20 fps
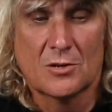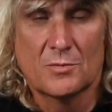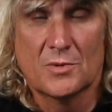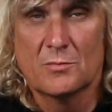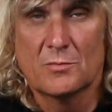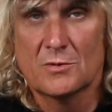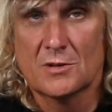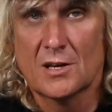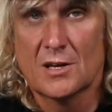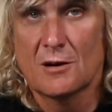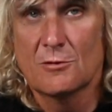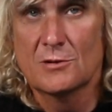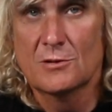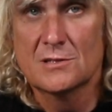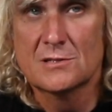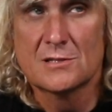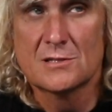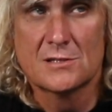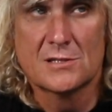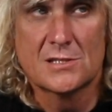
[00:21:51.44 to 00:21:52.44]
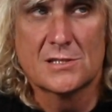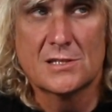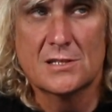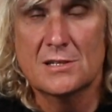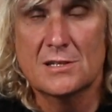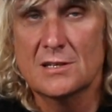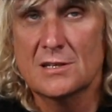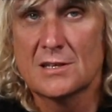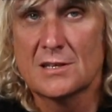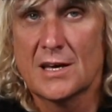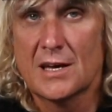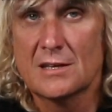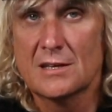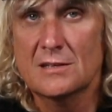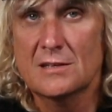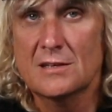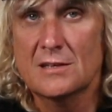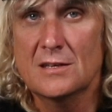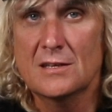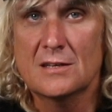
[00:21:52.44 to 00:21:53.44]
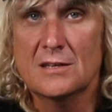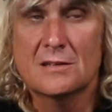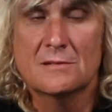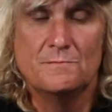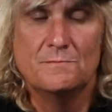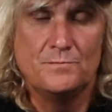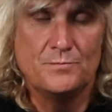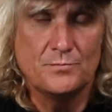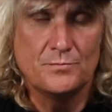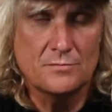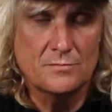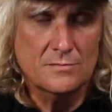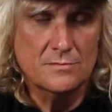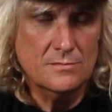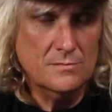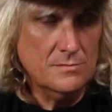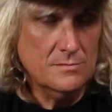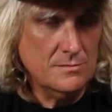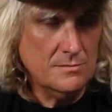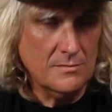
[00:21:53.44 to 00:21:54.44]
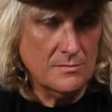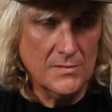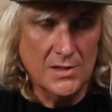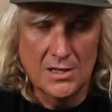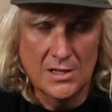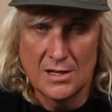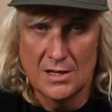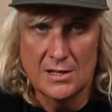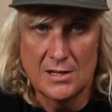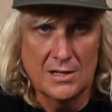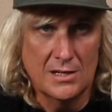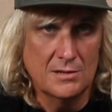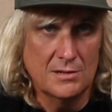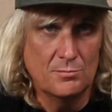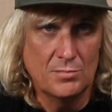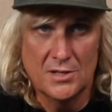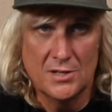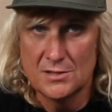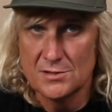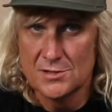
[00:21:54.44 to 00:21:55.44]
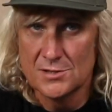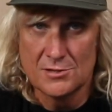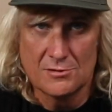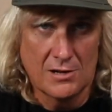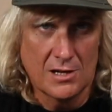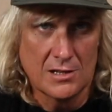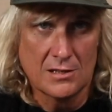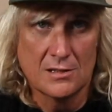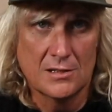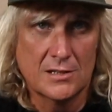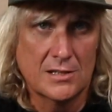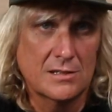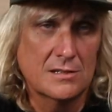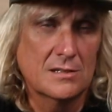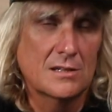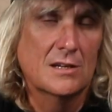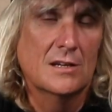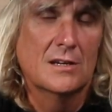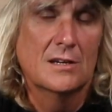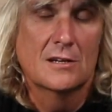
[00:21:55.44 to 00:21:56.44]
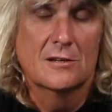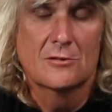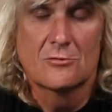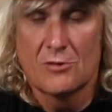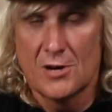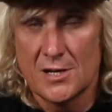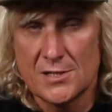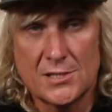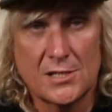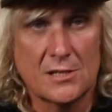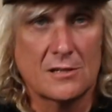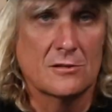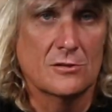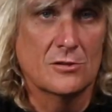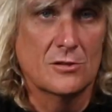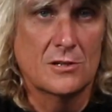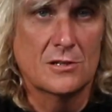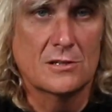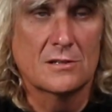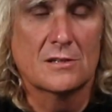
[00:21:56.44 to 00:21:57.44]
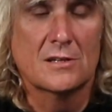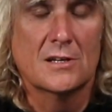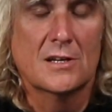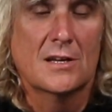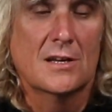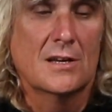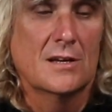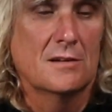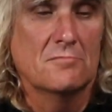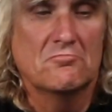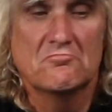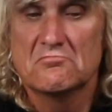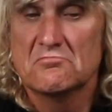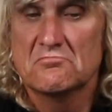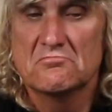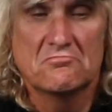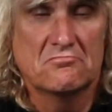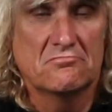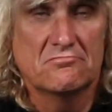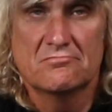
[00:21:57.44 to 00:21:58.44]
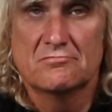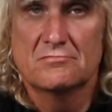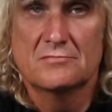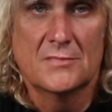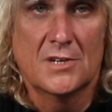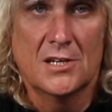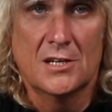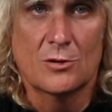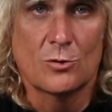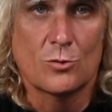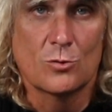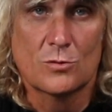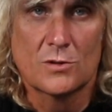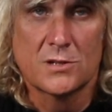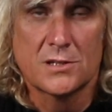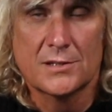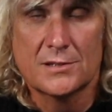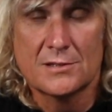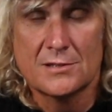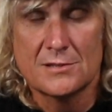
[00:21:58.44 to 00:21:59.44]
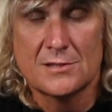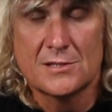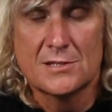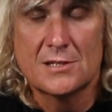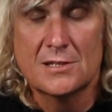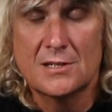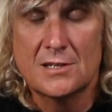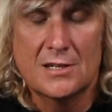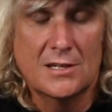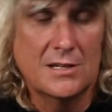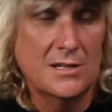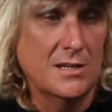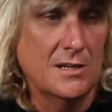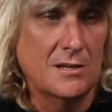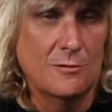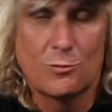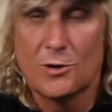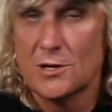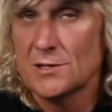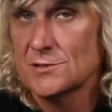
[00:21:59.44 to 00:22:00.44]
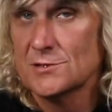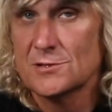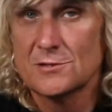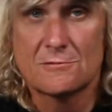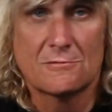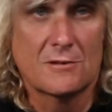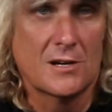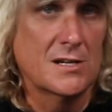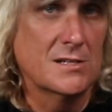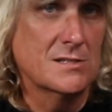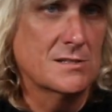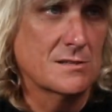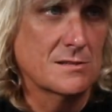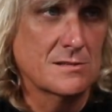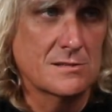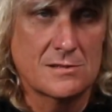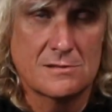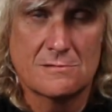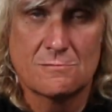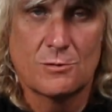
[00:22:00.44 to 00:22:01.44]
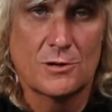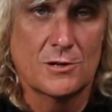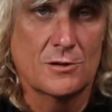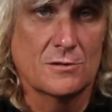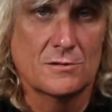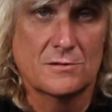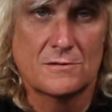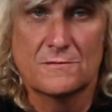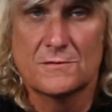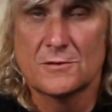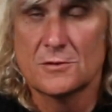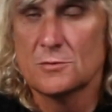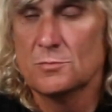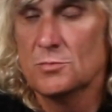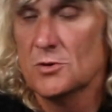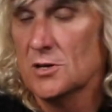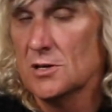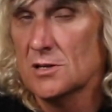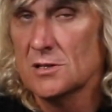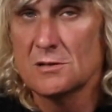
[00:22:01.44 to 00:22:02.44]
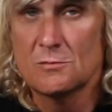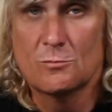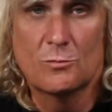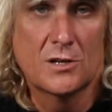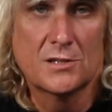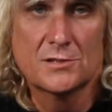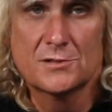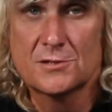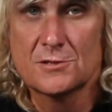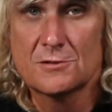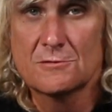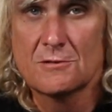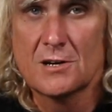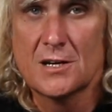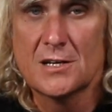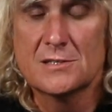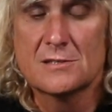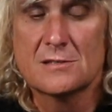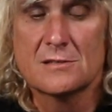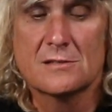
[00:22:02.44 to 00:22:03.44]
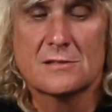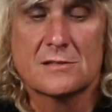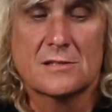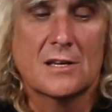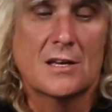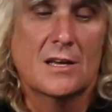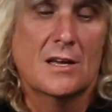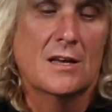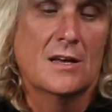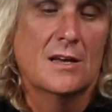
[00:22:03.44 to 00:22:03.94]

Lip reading: remember going to Sydney that year, and he'd been struggling, crashing a lot. It all clicked at Sydney. He won 2 races, went on to Phillip Island, won 2 races.